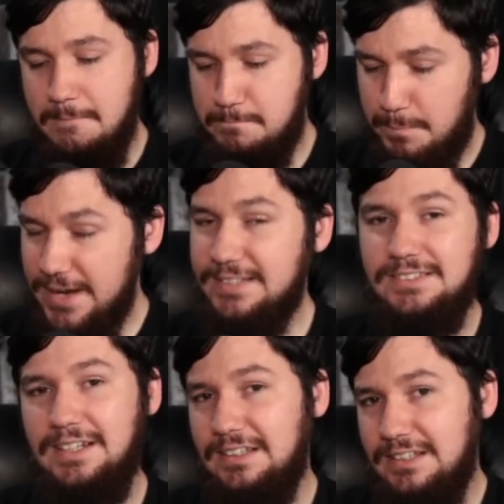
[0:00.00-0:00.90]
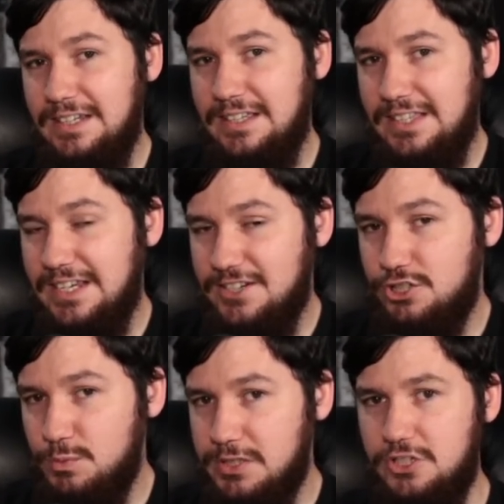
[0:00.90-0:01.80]
basically the
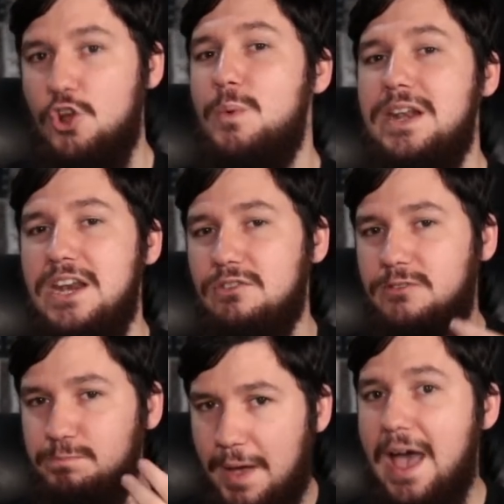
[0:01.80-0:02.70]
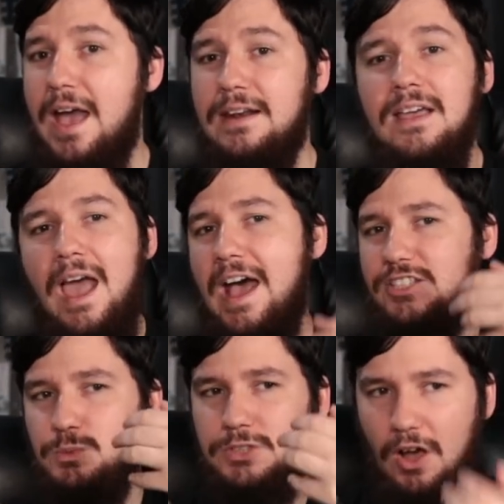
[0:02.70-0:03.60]
issue was nowhere near as bad
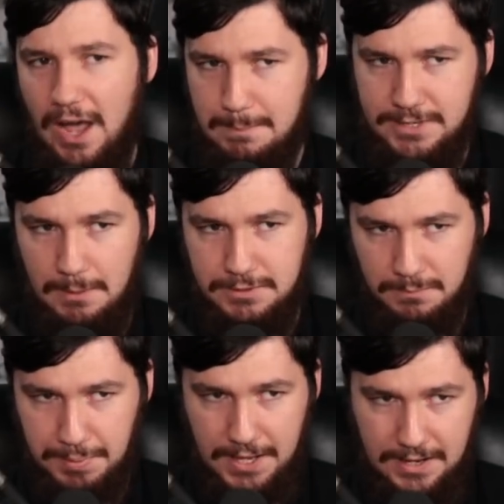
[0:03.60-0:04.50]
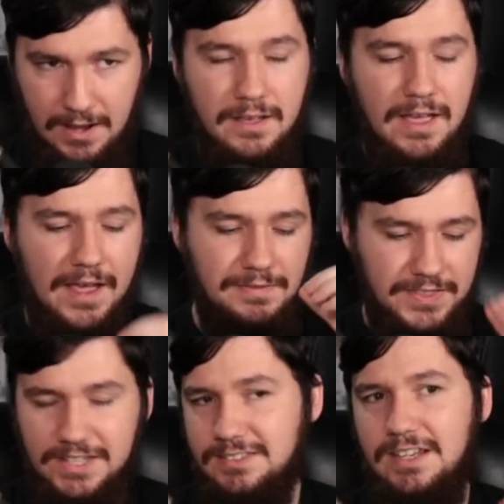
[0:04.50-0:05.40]
as it was hyped up to be. And
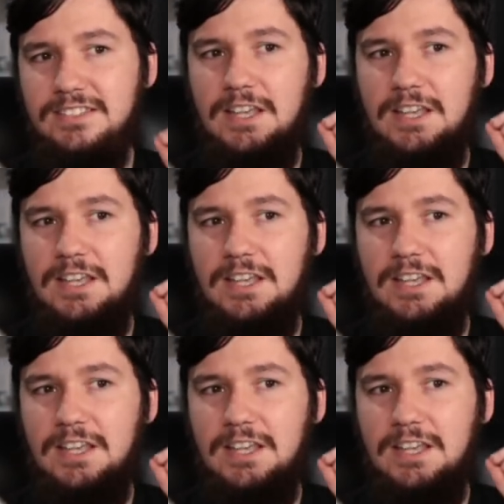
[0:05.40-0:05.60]
this is a